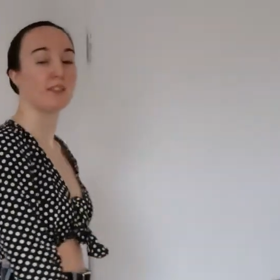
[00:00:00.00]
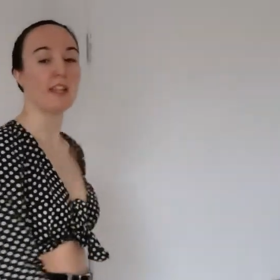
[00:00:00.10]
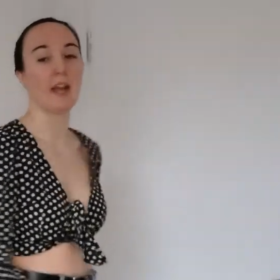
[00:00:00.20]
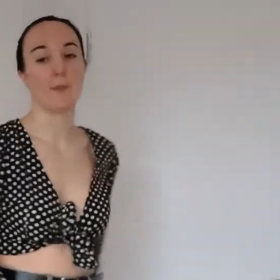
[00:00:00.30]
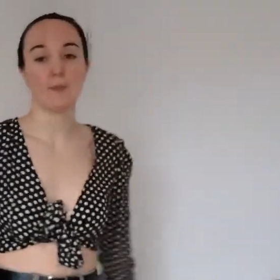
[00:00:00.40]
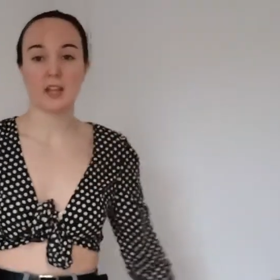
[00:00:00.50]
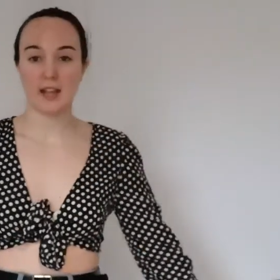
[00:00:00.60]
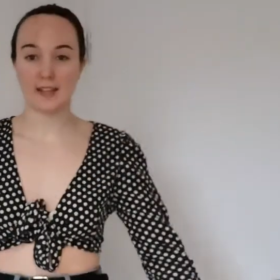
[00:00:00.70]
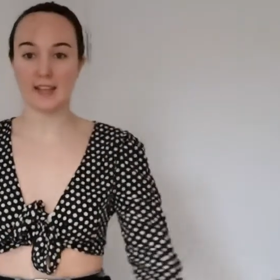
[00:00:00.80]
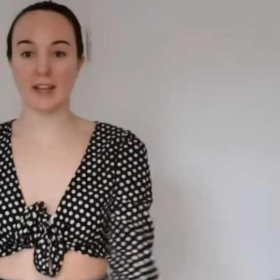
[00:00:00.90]
Yeah,
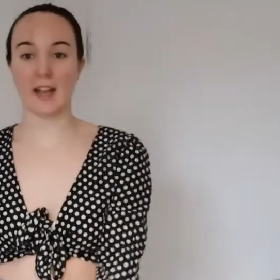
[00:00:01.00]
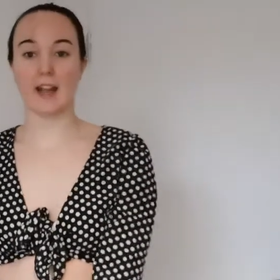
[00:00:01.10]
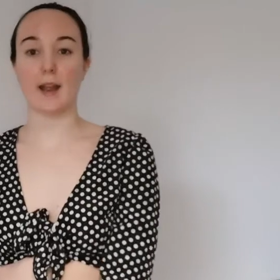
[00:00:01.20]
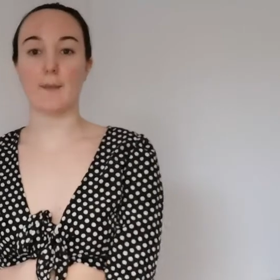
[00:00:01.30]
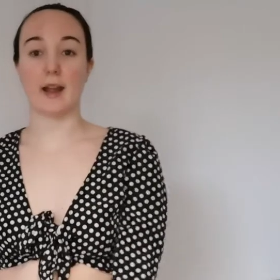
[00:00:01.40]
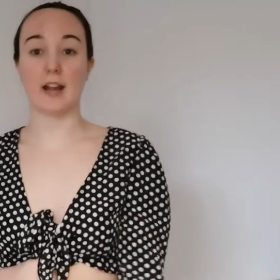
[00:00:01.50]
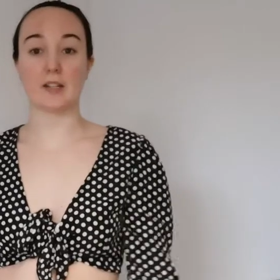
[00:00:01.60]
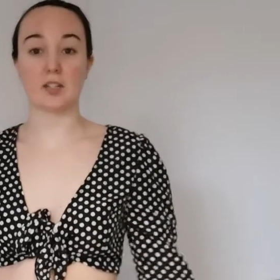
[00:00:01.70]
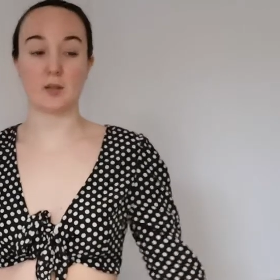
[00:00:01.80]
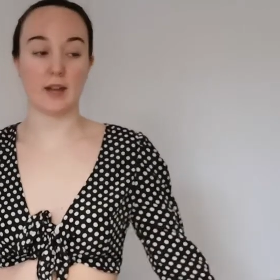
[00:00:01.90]
I think I might
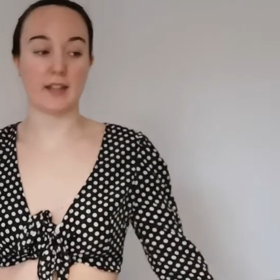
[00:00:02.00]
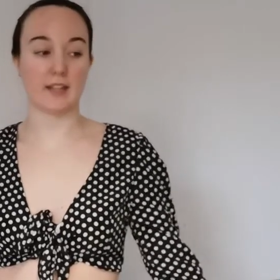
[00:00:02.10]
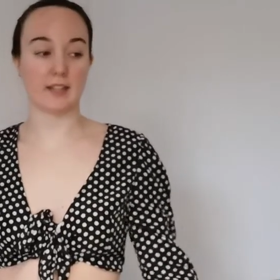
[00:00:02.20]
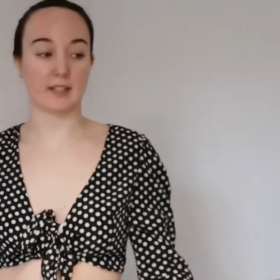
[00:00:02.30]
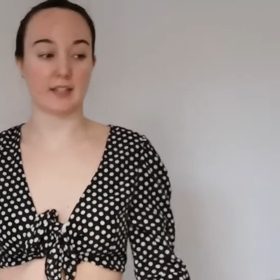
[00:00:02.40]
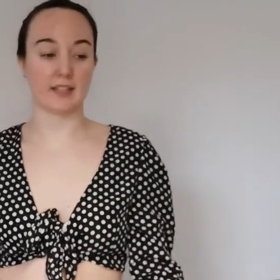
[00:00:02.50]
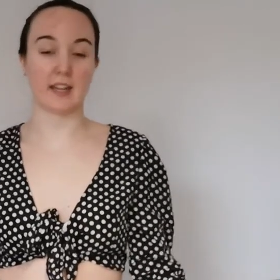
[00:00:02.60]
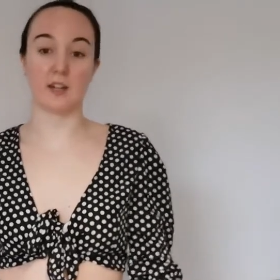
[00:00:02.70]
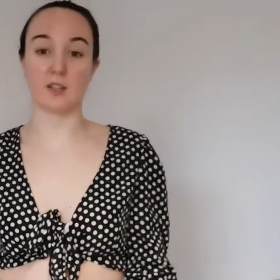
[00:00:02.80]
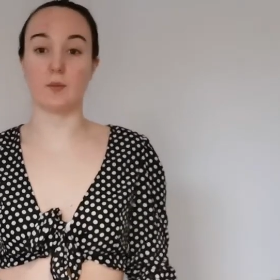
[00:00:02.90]
actually wear this
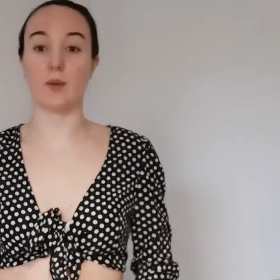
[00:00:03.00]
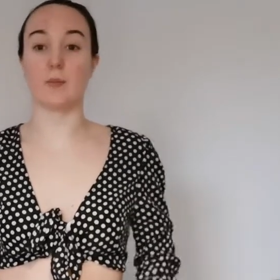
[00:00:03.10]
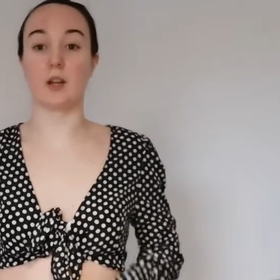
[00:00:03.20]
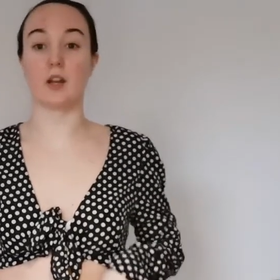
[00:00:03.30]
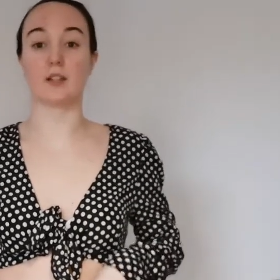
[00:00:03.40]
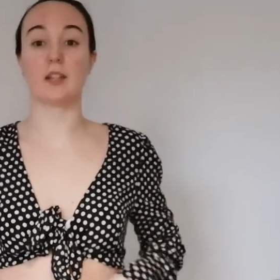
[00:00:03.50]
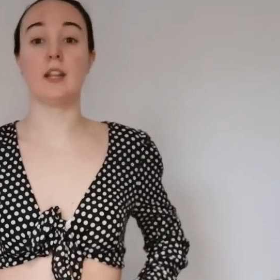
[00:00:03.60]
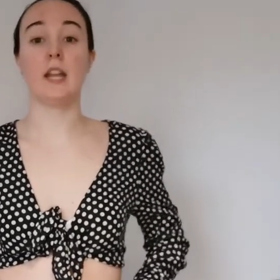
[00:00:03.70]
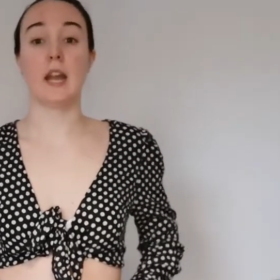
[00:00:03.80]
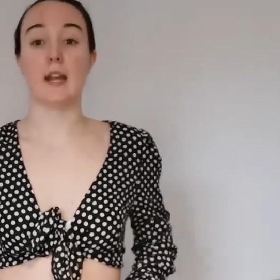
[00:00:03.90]
next summer because
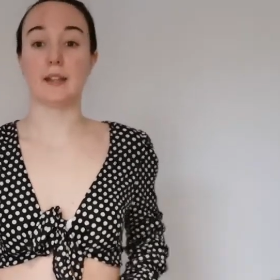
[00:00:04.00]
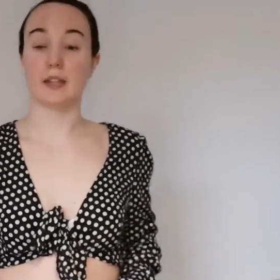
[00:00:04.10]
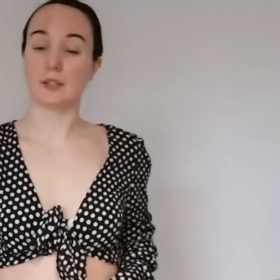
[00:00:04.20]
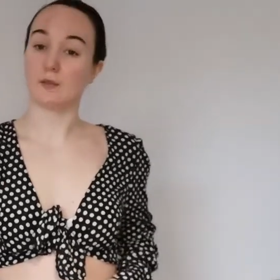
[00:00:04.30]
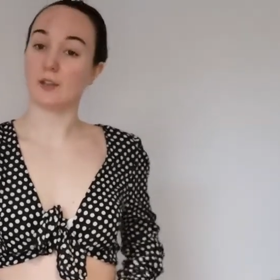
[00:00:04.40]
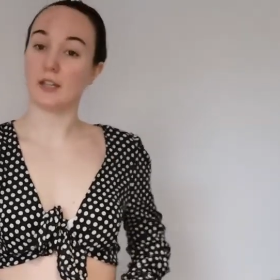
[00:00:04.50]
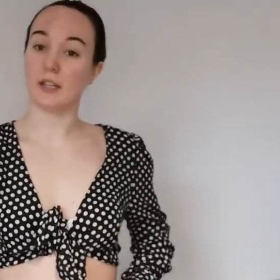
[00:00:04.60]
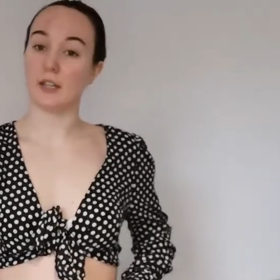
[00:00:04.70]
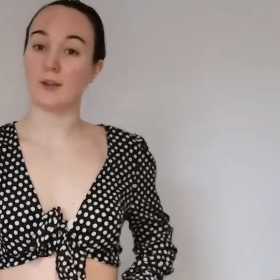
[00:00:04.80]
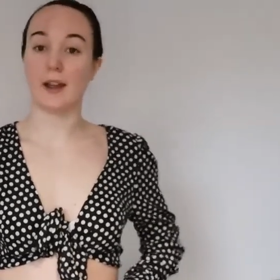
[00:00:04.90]
I think it's a really
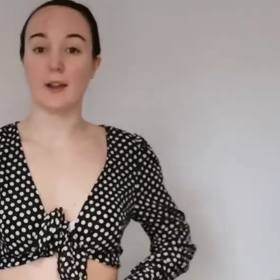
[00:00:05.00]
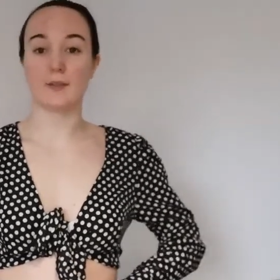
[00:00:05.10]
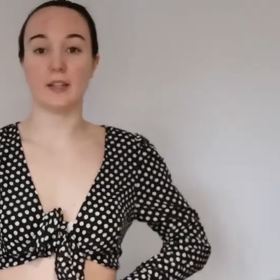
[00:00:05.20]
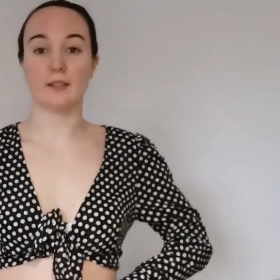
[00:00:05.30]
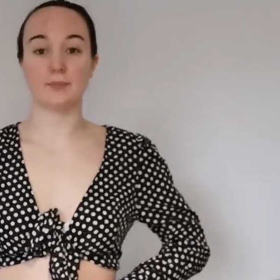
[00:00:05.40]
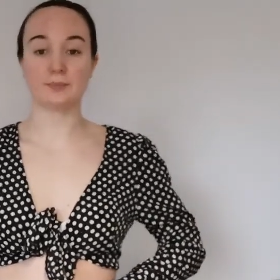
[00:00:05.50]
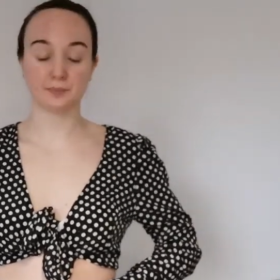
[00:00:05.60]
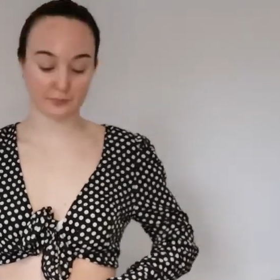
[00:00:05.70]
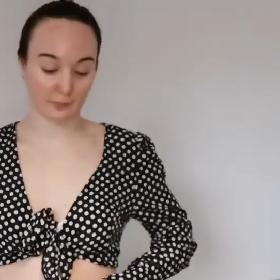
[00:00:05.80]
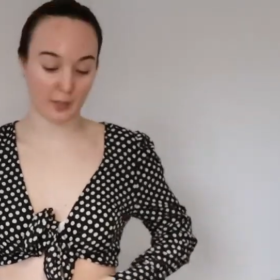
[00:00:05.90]
cute outfit.
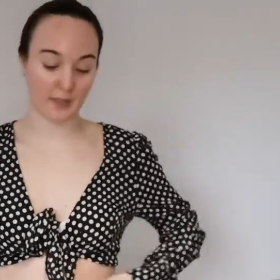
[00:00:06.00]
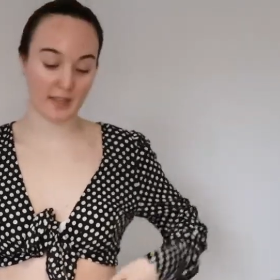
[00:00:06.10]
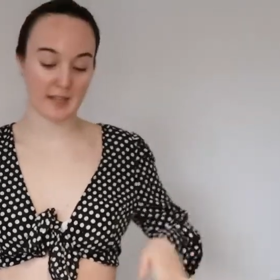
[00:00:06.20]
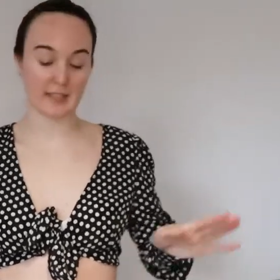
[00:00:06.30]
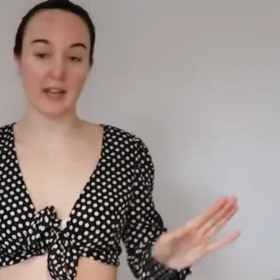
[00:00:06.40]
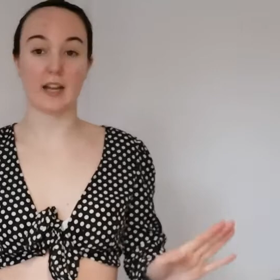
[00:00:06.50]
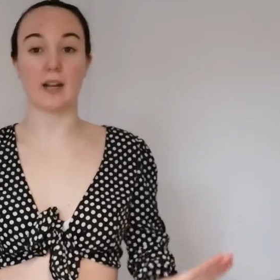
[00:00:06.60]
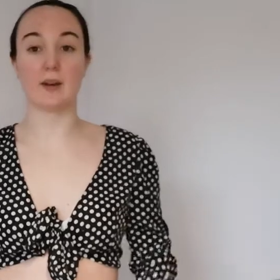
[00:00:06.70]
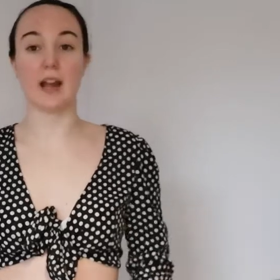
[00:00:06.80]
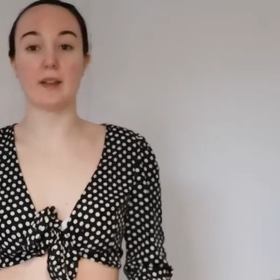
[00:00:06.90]
But that's
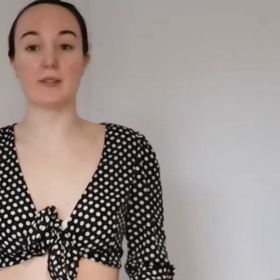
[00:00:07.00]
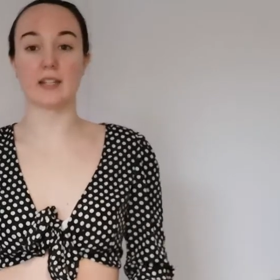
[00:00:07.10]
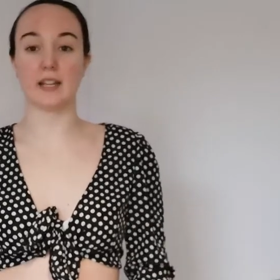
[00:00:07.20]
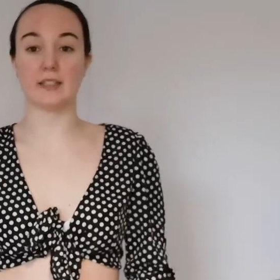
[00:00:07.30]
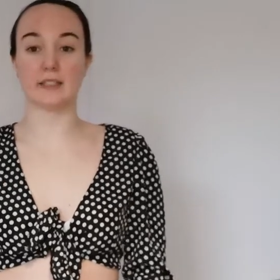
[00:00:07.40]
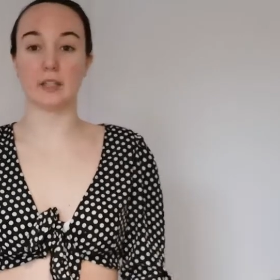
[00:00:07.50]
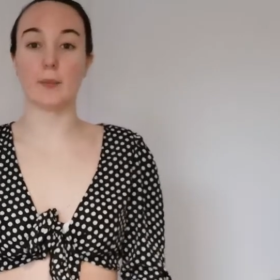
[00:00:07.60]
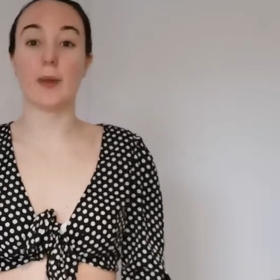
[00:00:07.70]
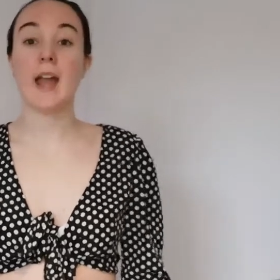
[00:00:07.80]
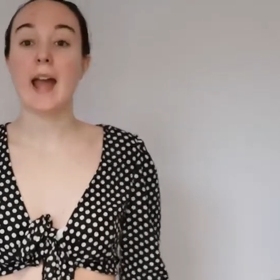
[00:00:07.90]
how I've styled
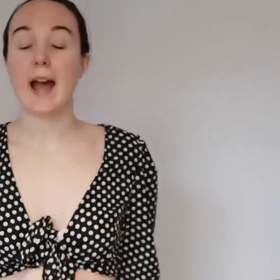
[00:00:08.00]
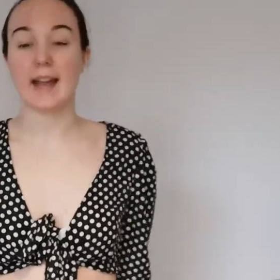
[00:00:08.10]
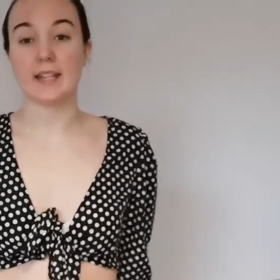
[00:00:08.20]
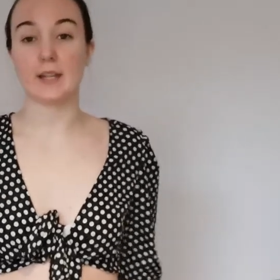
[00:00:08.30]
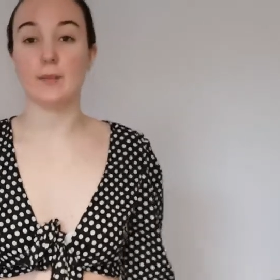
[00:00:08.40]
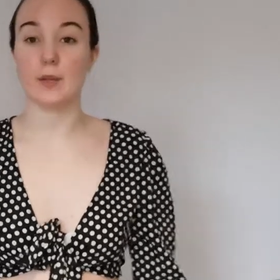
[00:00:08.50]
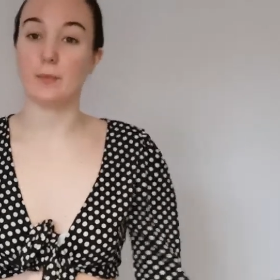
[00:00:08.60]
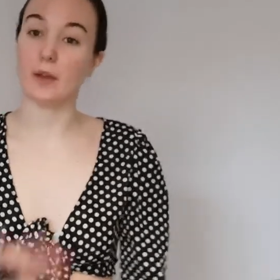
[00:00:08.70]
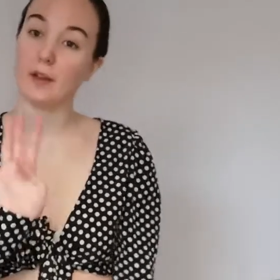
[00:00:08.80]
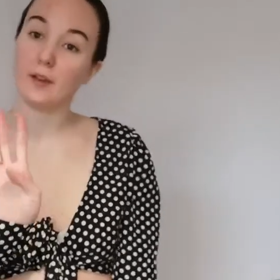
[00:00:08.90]
up item
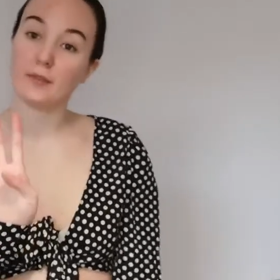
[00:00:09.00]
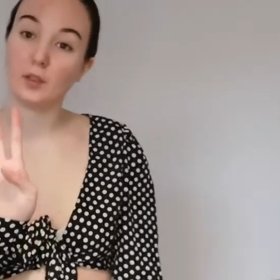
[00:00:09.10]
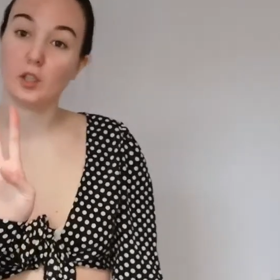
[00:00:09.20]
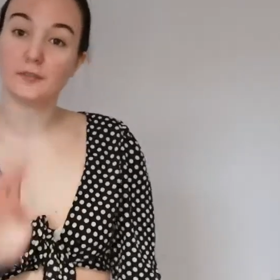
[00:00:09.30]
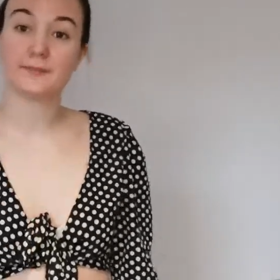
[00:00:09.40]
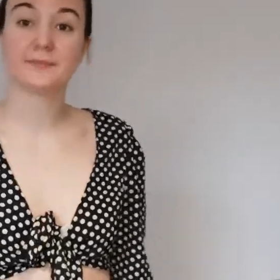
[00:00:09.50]
number four.